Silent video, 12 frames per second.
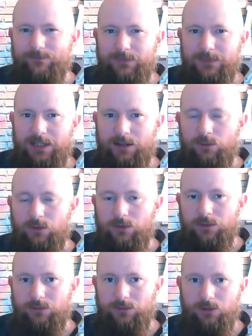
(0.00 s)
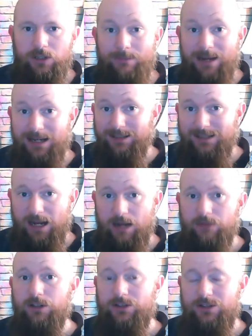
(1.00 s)
Now, looking back at
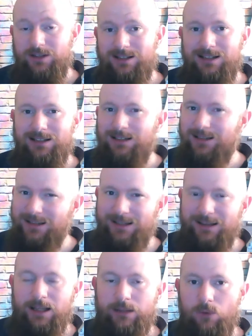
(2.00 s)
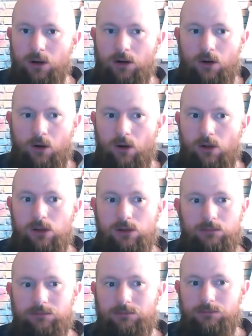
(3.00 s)
Carracks and things like that, they were all
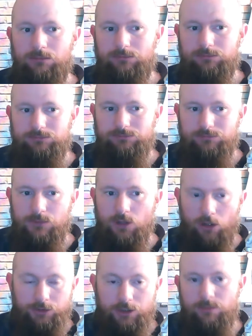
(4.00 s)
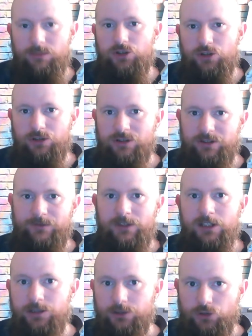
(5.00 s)
non-commissioned
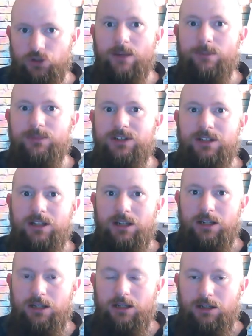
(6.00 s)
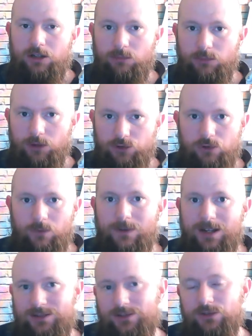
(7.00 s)
civilian ships, commercial
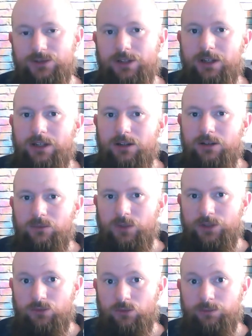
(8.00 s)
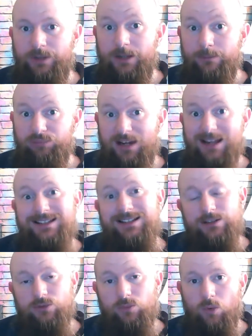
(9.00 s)
vessels, which would be pressed
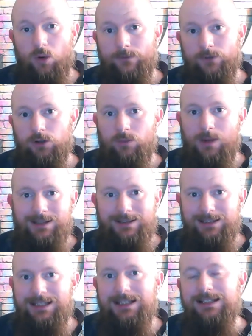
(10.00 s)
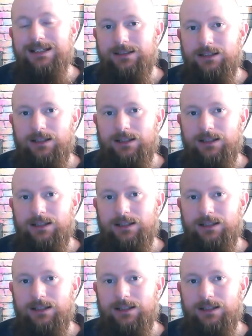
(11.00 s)
into warfare when needed.